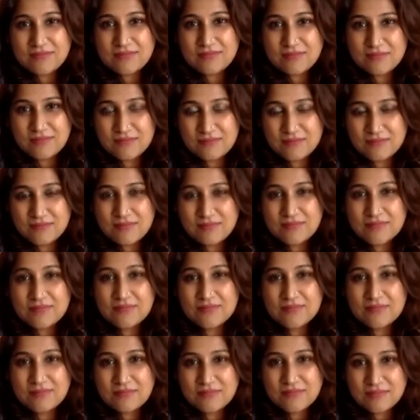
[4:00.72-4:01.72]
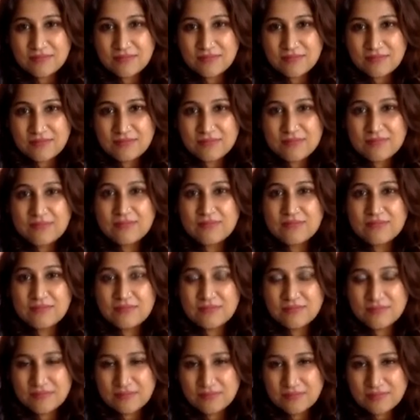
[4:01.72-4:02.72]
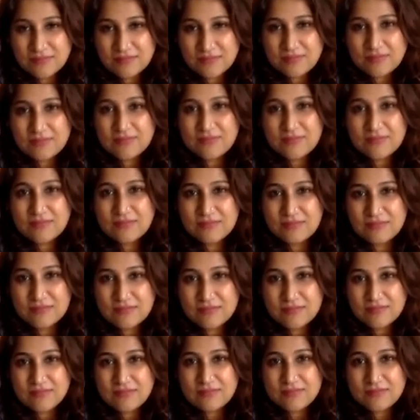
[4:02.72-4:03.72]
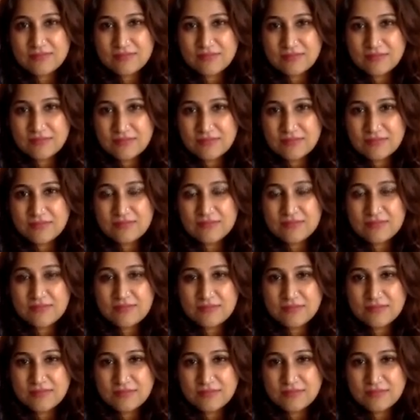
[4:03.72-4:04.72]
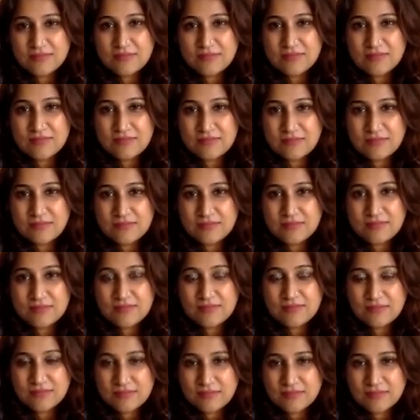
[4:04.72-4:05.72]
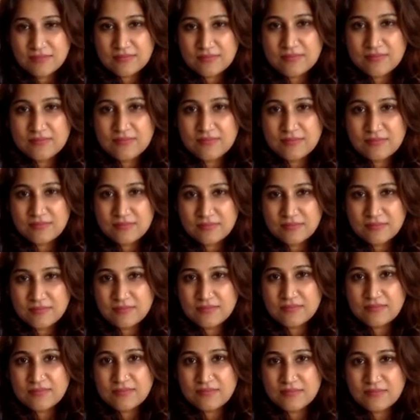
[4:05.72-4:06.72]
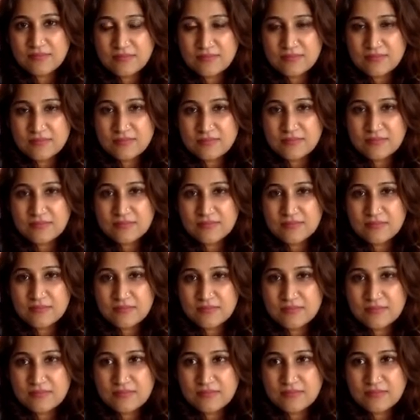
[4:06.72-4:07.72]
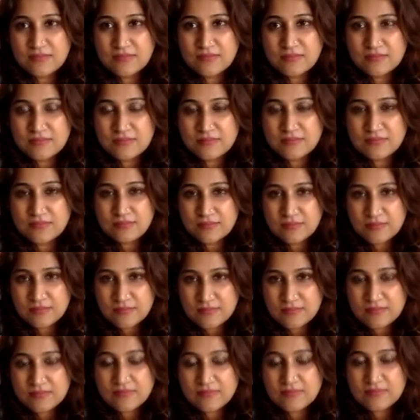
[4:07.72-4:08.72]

(not speaking)